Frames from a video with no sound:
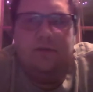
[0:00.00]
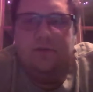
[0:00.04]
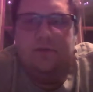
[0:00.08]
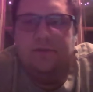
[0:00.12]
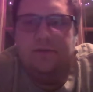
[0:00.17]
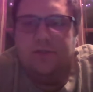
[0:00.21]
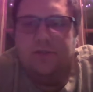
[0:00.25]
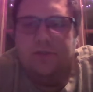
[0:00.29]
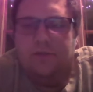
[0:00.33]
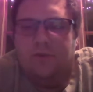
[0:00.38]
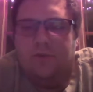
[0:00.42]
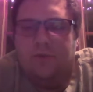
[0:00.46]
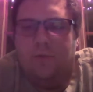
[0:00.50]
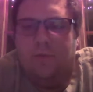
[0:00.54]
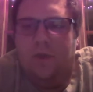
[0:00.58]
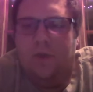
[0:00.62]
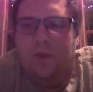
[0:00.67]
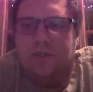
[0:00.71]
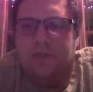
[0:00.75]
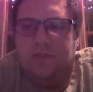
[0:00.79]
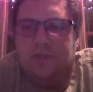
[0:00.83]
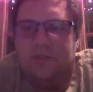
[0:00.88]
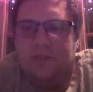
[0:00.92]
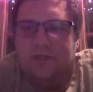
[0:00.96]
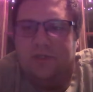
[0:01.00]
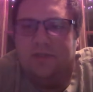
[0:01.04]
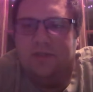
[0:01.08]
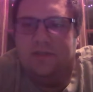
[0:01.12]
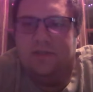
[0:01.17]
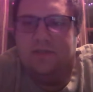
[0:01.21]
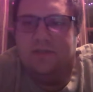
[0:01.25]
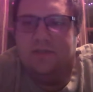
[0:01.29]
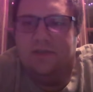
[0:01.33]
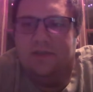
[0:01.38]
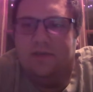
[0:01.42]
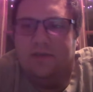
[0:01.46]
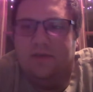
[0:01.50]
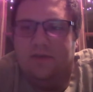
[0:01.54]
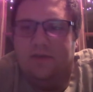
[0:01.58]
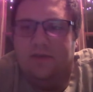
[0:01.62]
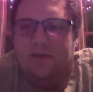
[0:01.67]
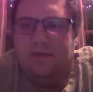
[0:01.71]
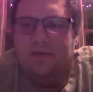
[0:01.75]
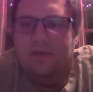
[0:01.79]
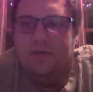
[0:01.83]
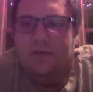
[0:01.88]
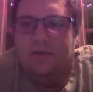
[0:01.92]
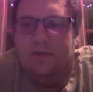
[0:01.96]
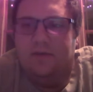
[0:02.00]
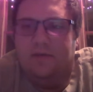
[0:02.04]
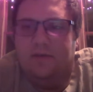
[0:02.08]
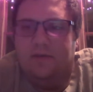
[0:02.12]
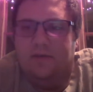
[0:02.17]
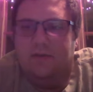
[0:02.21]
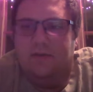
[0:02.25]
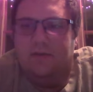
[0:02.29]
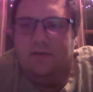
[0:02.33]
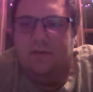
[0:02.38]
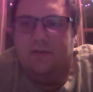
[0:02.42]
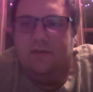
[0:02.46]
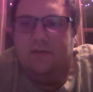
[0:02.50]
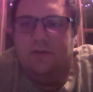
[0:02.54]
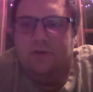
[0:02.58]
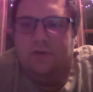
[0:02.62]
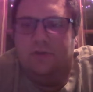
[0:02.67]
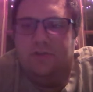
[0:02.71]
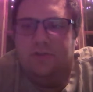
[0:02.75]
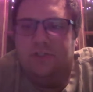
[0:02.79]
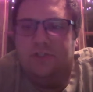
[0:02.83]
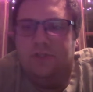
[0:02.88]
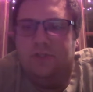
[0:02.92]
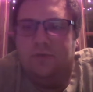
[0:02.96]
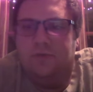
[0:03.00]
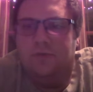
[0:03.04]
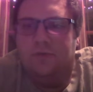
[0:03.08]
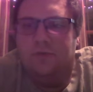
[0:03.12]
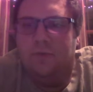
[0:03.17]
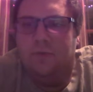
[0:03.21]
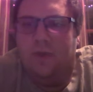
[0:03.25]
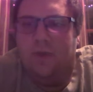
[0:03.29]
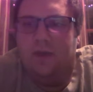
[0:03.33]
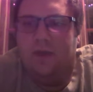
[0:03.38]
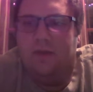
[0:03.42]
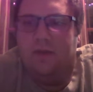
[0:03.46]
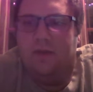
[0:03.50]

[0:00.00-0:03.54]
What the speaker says: So the question is, could you